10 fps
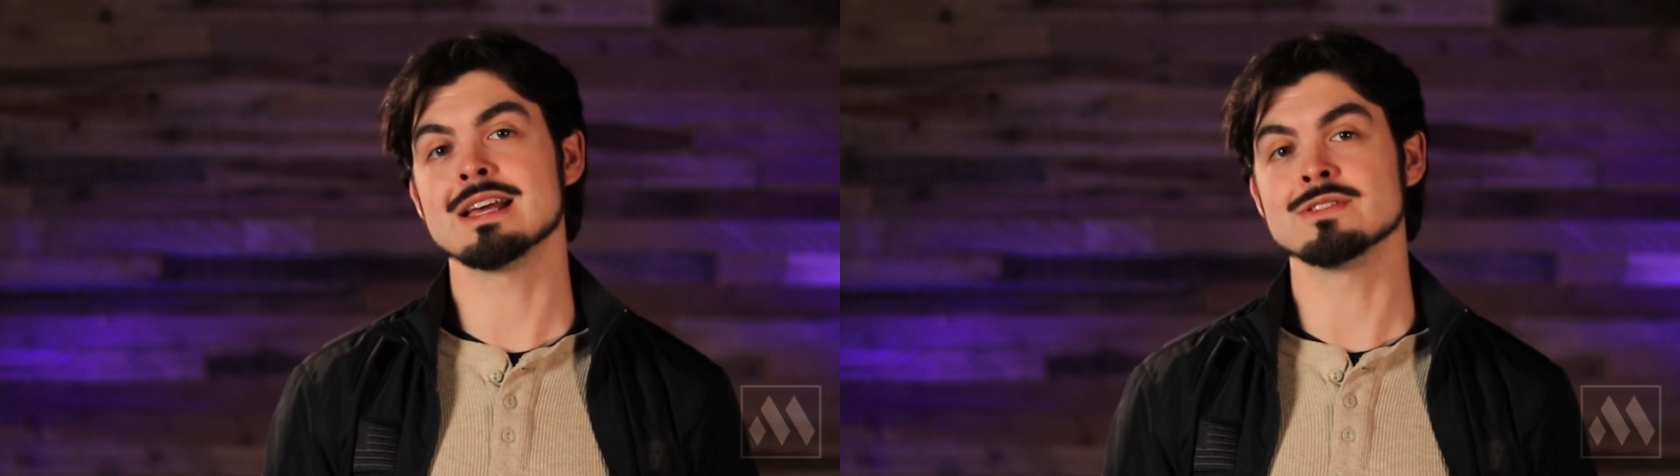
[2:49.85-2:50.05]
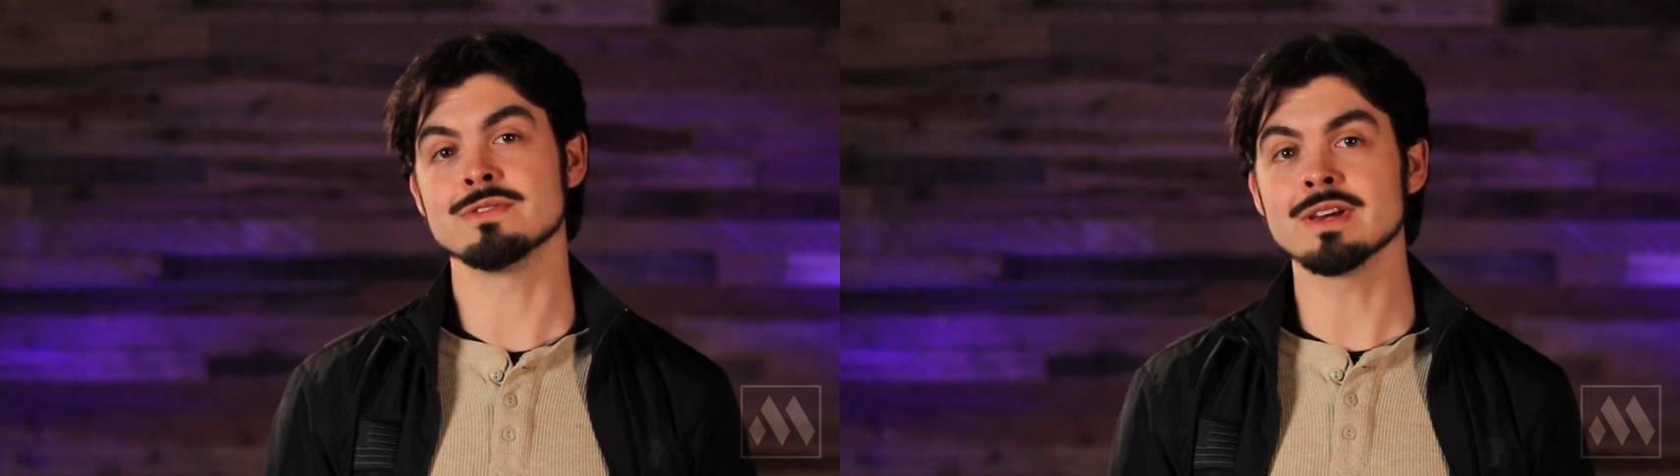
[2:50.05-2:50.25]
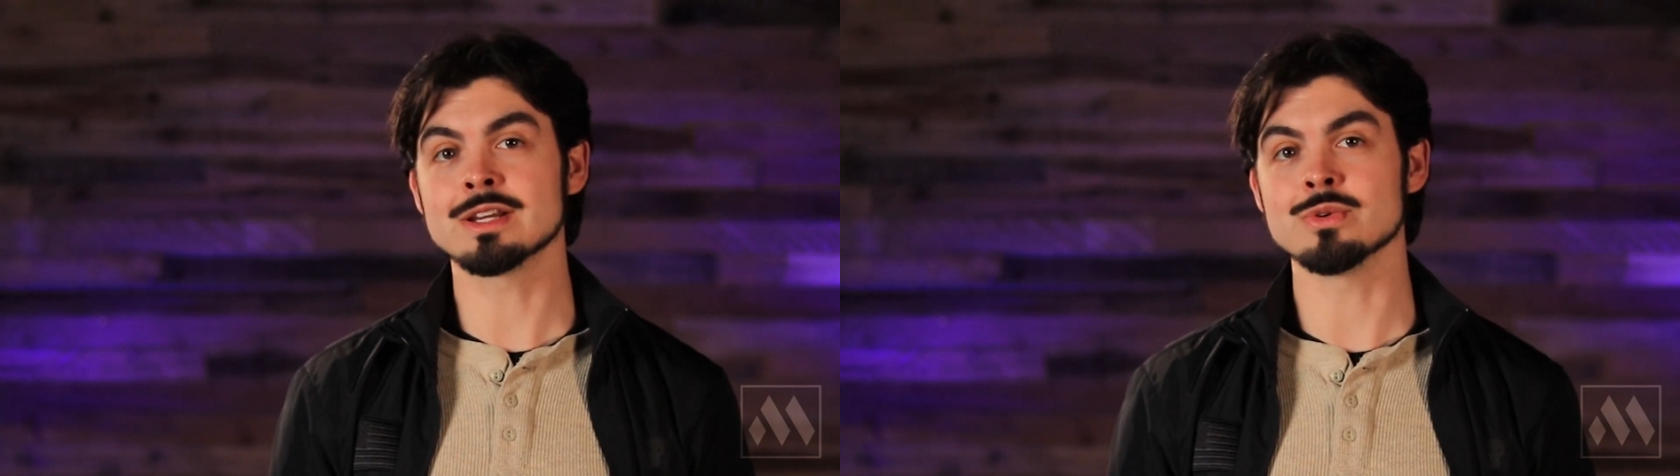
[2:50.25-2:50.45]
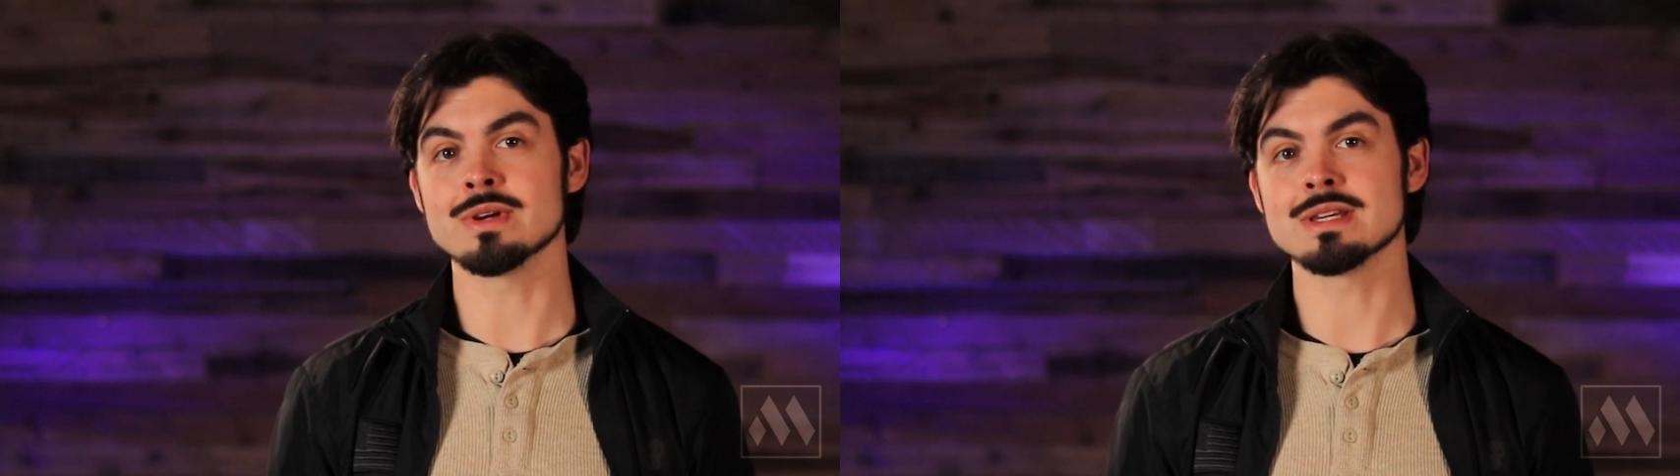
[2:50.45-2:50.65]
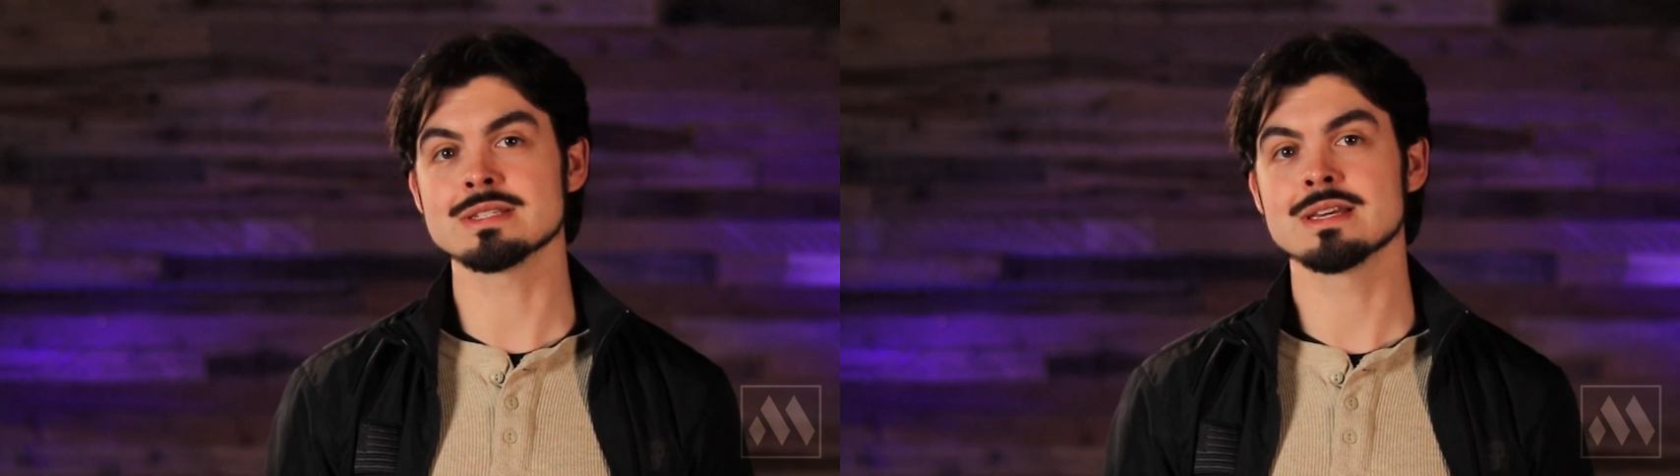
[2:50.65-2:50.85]
as
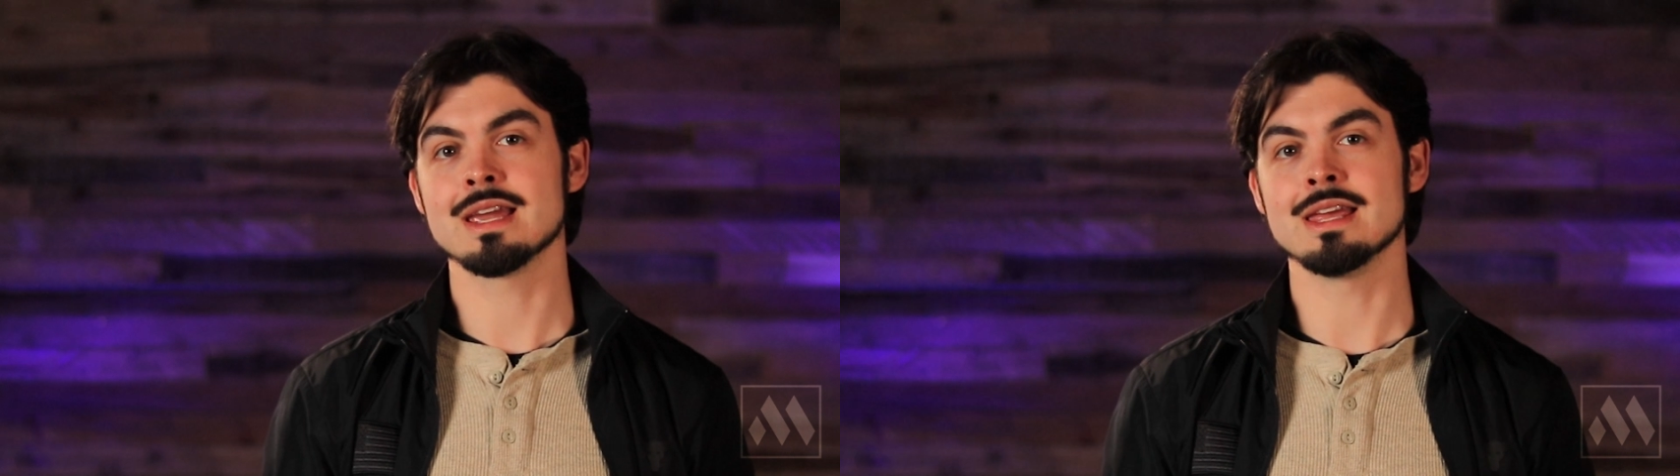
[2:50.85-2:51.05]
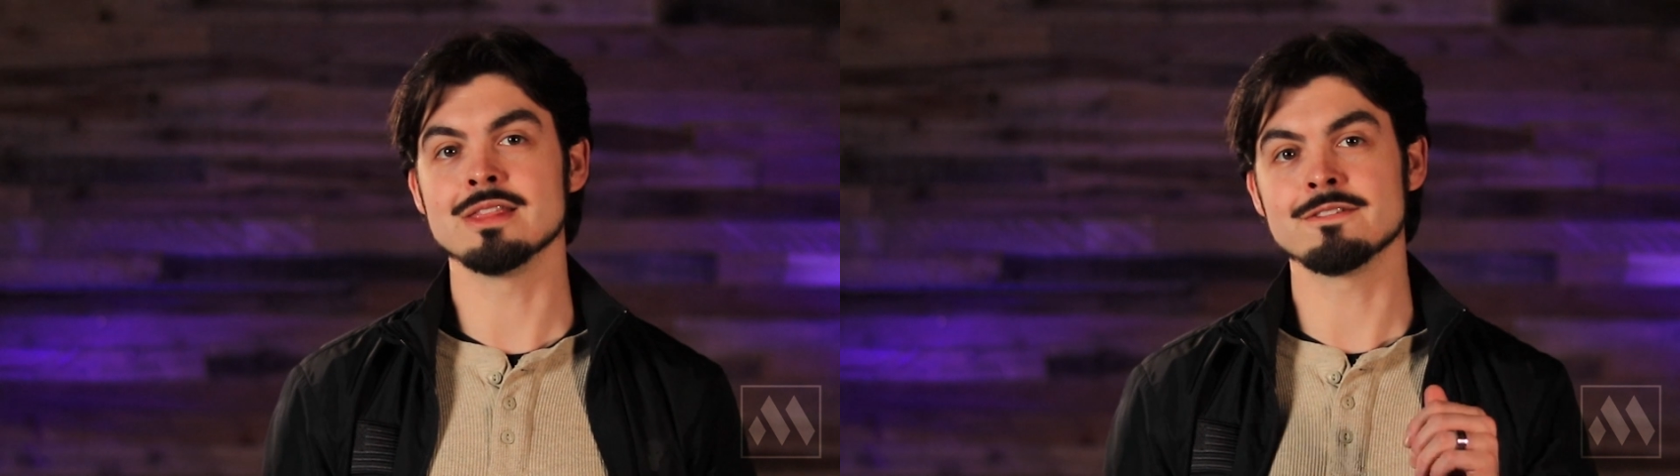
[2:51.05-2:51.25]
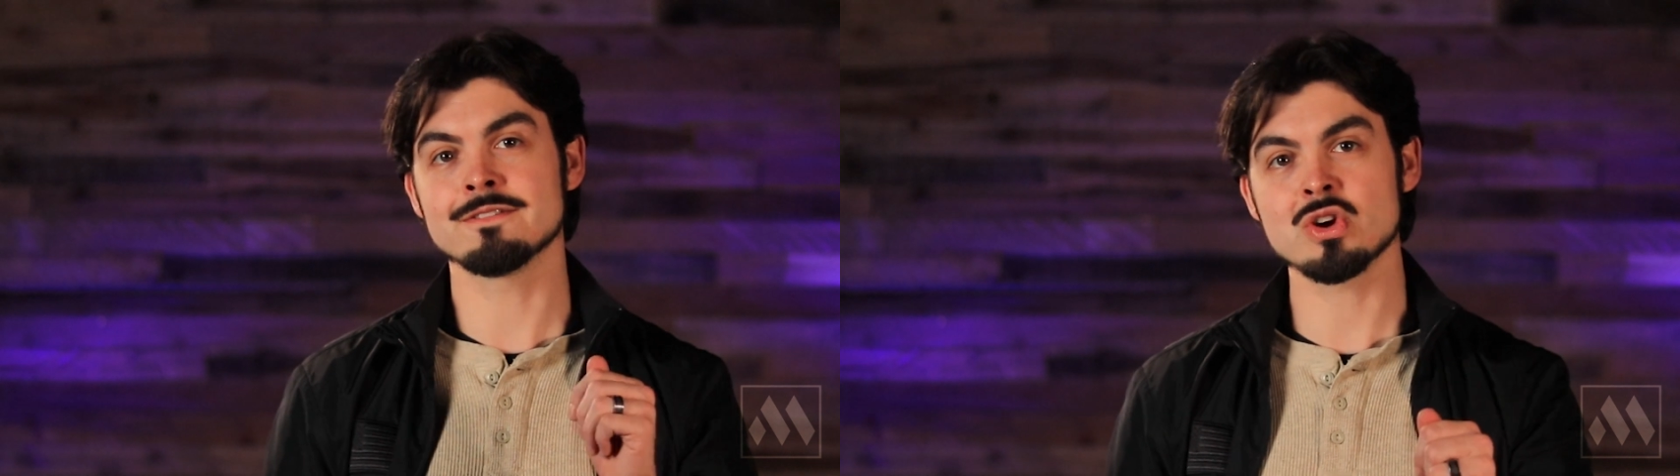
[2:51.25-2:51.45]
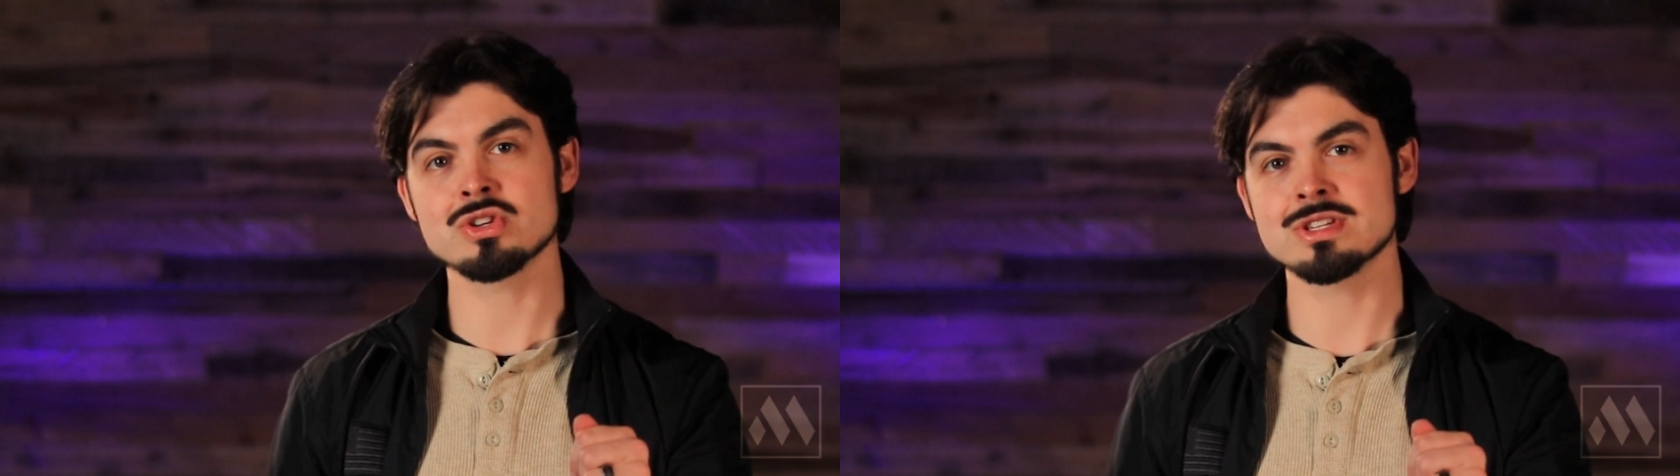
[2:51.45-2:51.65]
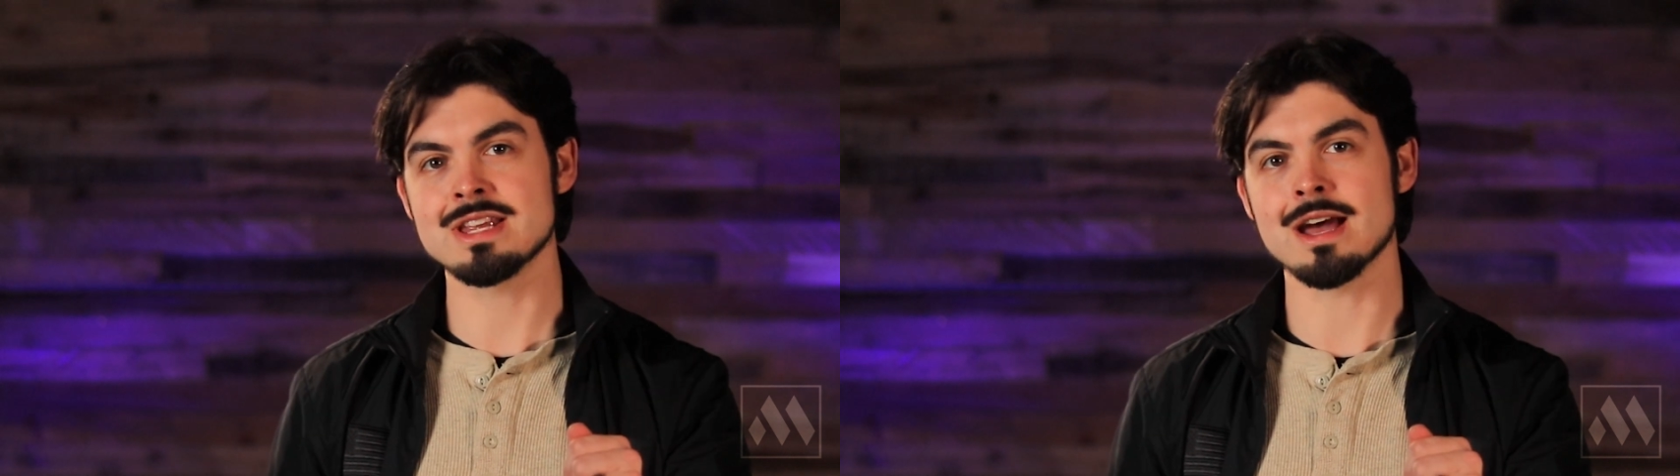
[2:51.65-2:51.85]
victories in the
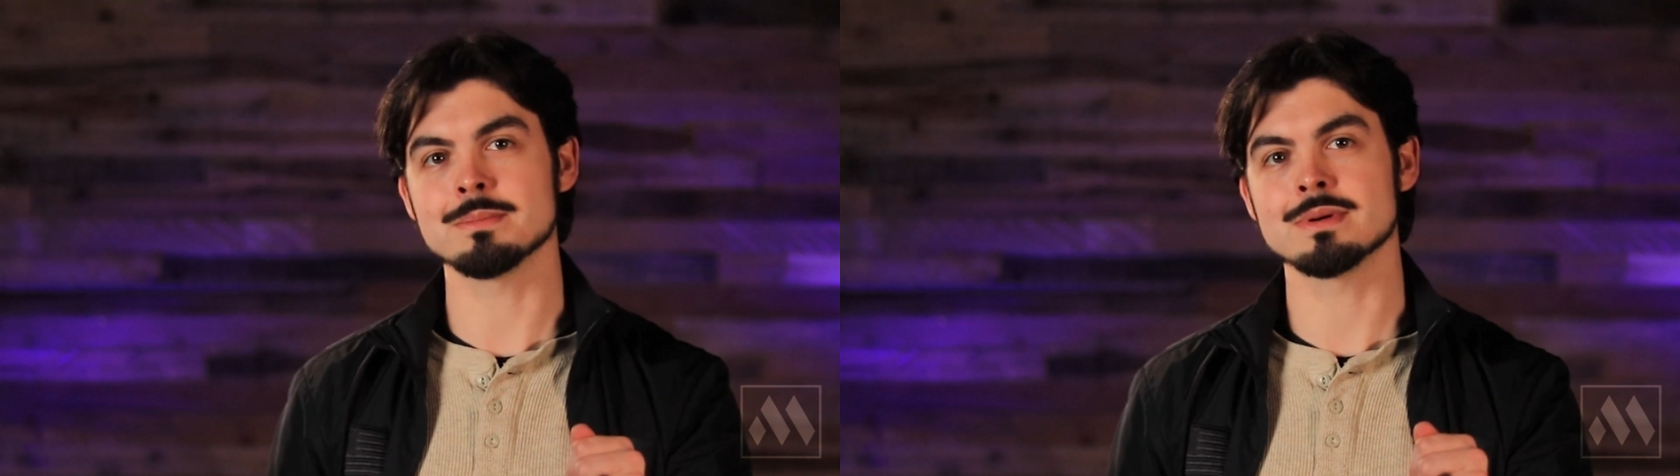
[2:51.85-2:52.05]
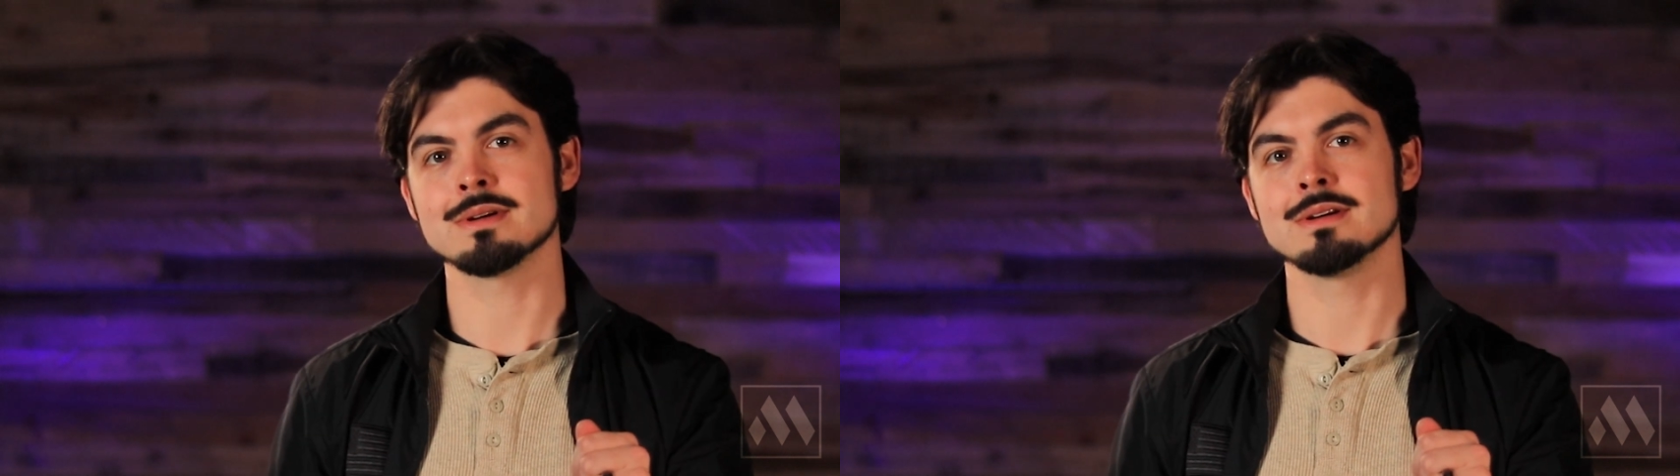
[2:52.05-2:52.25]
first step